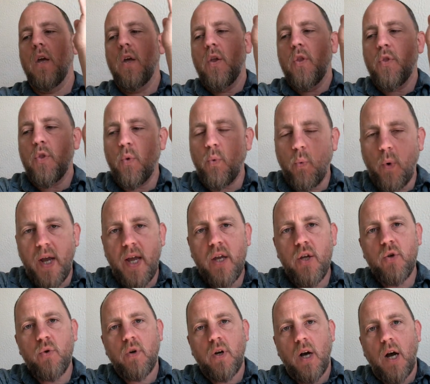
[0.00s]
The way
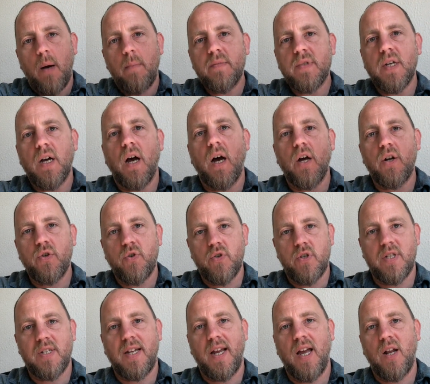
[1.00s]
you come to
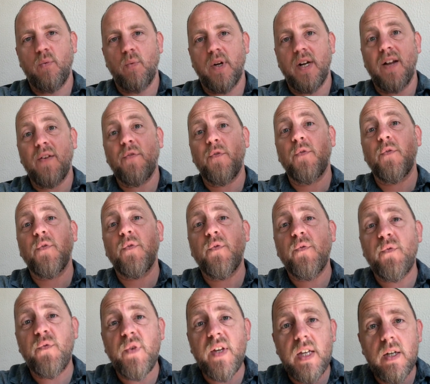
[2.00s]
understand what it
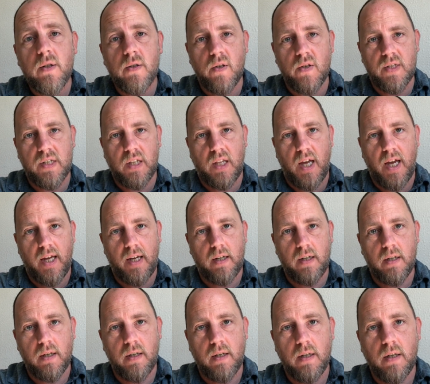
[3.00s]
feels like
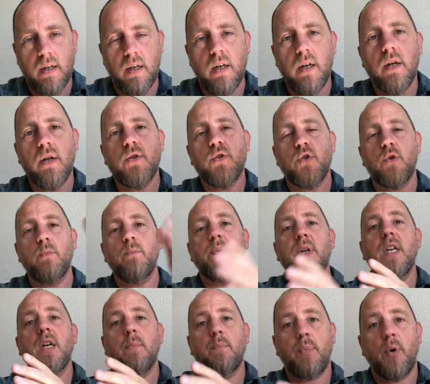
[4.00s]
to
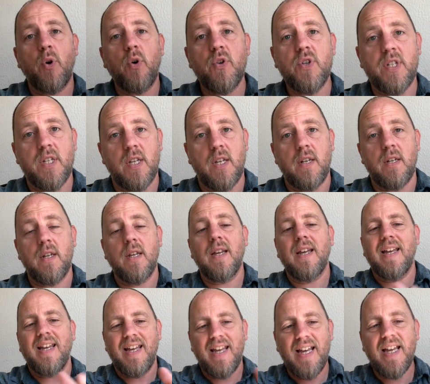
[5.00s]
be a person
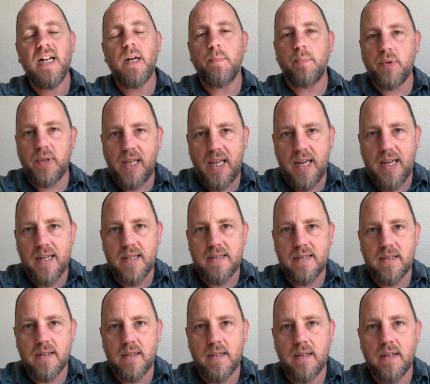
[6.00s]
in a place
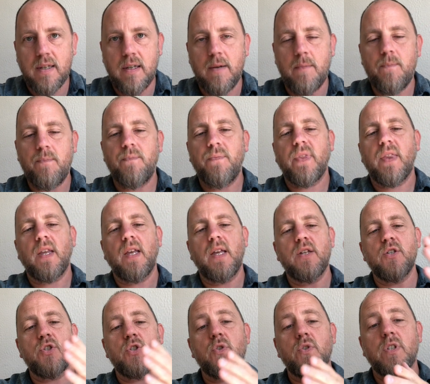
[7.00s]

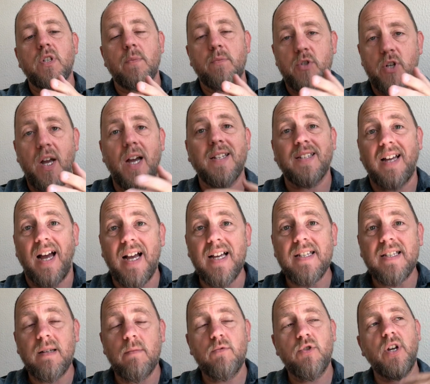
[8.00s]
is we
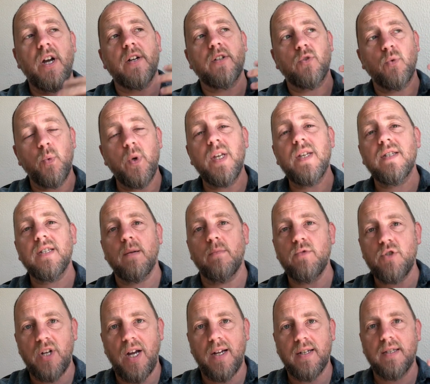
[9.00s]

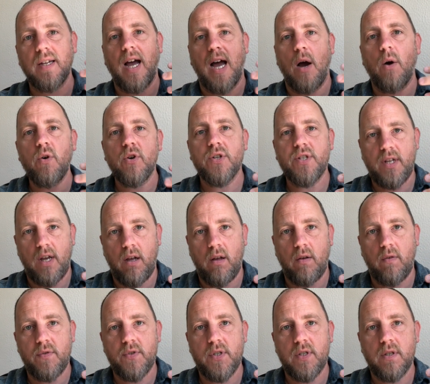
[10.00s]
subject
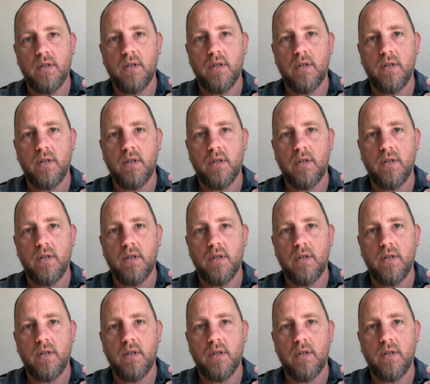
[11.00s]
ourselves